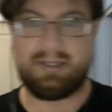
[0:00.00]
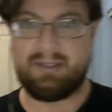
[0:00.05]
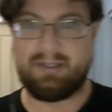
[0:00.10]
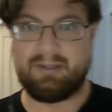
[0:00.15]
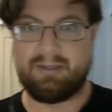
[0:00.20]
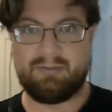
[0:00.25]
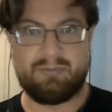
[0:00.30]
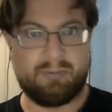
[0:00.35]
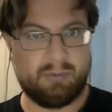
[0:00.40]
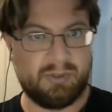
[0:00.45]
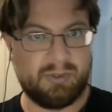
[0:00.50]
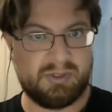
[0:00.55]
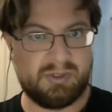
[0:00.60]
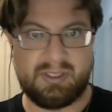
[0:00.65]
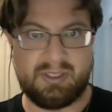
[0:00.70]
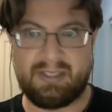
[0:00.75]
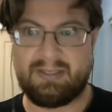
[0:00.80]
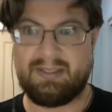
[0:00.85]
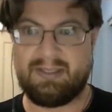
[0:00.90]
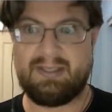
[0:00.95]

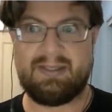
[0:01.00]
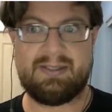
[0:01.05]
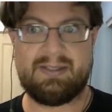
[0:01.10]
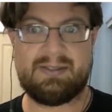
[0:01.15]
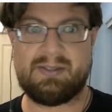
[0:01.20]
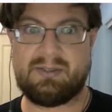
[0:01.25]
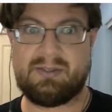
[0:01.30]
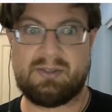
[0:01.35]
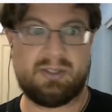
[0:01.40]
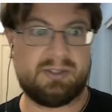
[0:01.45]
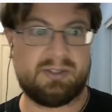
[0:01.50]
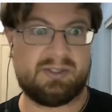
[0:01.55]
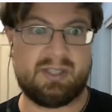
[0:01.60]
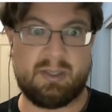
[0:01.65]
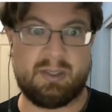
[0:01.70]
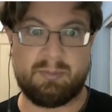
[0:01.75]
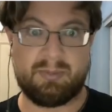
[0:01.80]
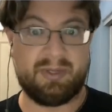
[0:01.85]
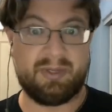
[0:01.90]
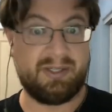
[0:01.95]
unfortunately, this is just
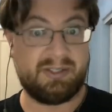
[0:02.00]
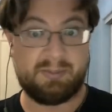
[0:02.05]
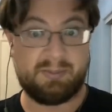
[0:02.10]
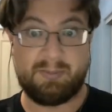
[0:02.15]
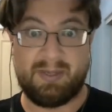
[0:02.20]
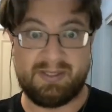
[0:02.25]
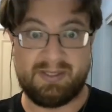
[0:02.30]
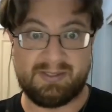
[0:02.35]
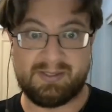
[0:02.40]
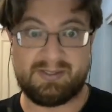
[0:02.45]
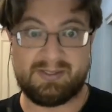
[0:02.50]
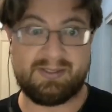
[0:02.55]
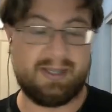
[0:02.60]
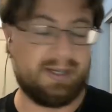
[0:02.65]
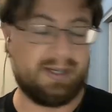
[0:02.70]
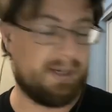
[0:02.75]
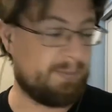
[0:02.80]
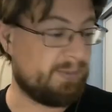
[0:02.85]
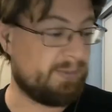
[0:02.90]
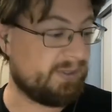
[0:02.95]
how Brightspace is
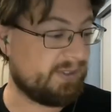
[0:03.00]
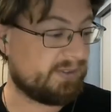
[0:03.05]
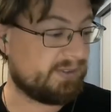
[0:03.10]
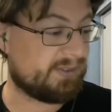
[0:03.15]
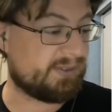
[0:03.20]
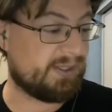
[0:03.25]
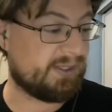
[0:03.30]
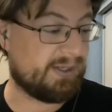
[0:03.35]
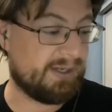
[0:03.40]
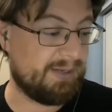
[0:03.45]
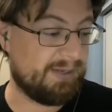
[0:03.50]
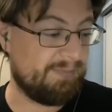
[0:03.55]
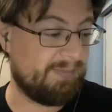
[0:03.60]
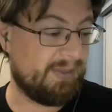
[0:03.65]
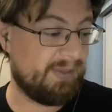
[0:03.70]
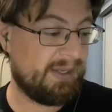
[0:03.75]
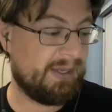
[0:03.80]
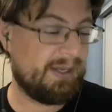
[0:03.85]
set up at this time.